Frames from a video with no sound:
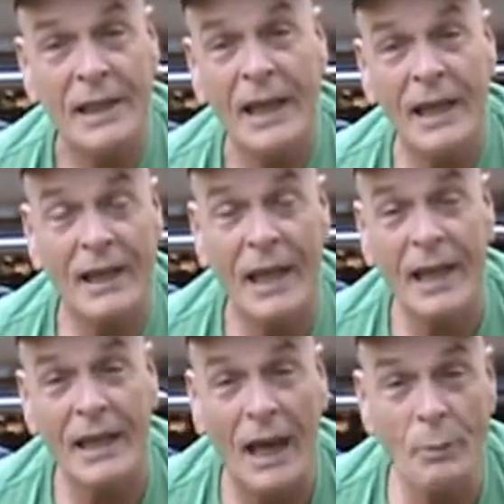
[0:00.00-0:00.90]
And
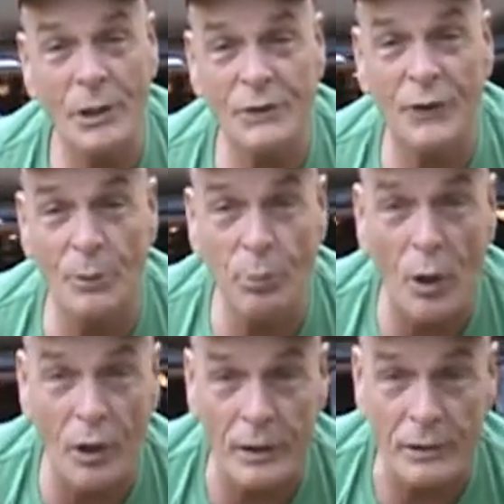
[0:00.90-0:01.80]
hey, how much for the
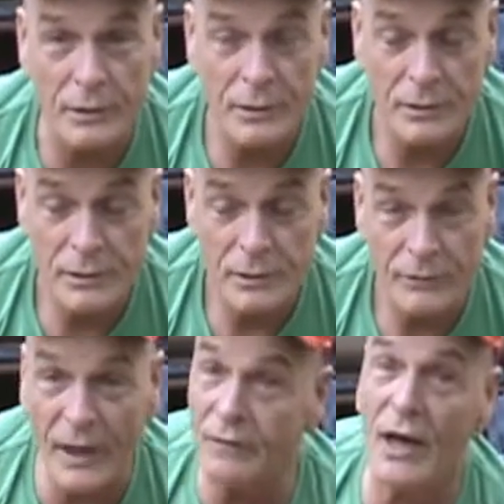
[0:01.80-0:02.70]
part?
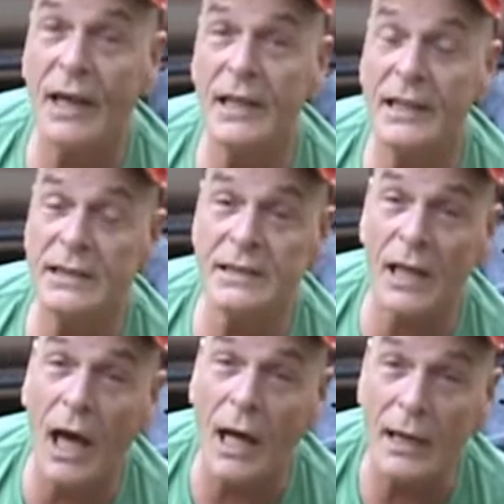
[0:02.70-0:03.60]
They've got it in
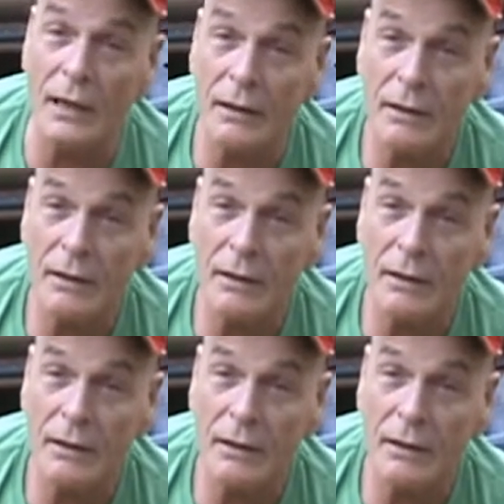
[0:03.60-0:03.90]
stock.